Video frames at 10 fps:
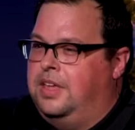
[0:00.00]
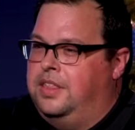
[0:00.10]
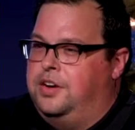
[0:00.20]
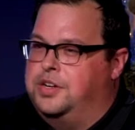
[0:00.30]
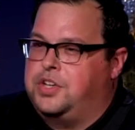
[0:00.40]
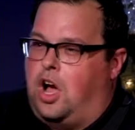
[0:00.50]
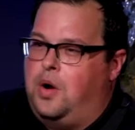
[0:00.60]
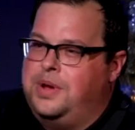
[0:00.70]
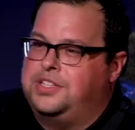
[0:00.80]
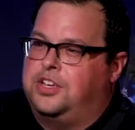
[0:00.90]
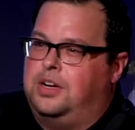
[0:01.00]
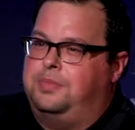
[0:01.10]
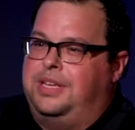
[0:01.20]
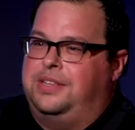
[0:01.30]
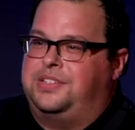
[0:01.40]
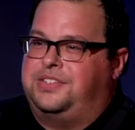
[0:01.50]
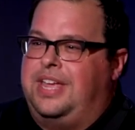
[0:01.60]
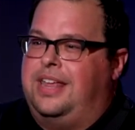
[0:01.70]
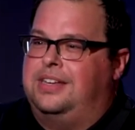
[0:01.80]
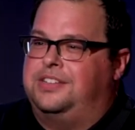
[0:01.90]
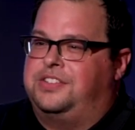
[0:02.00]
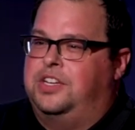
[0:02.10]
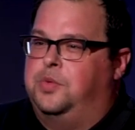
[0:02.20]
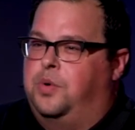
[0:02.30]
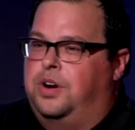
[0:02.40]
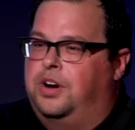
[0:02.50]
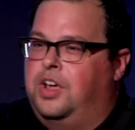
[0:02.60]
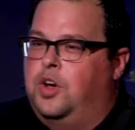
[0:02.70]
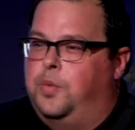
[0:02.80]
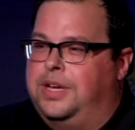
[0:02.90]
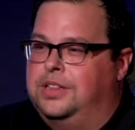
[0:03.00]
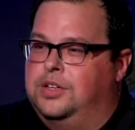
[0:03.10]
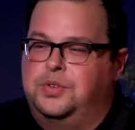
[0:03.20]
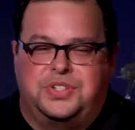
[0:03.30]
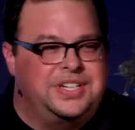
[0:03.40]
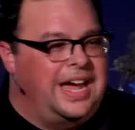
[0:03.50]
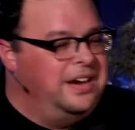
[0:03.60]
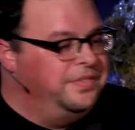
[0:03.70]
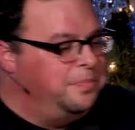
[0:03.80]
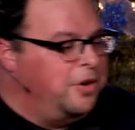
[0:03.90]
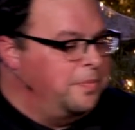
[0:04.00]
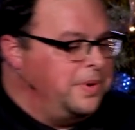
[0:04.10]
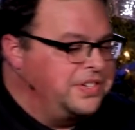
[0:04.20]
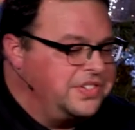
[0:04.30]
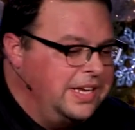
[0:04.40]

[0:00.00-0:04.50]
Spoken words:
there is always going to be this tendency where we lose sight of the purpose